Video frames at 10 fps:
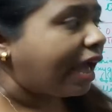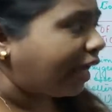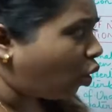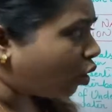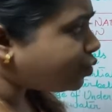and
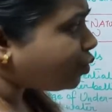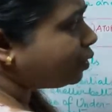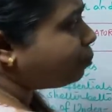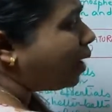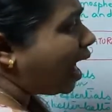also
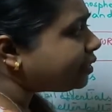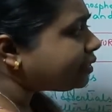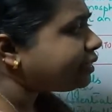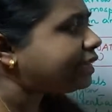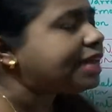the plants
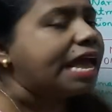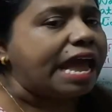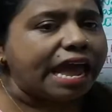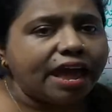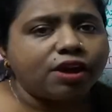need
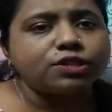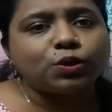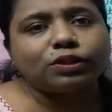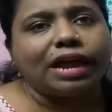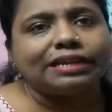air
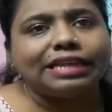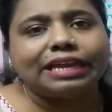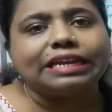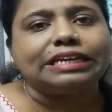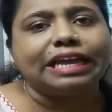so that they
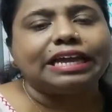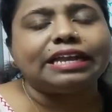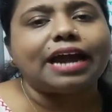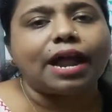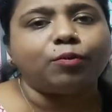can take in
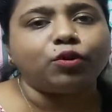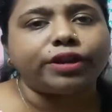carbon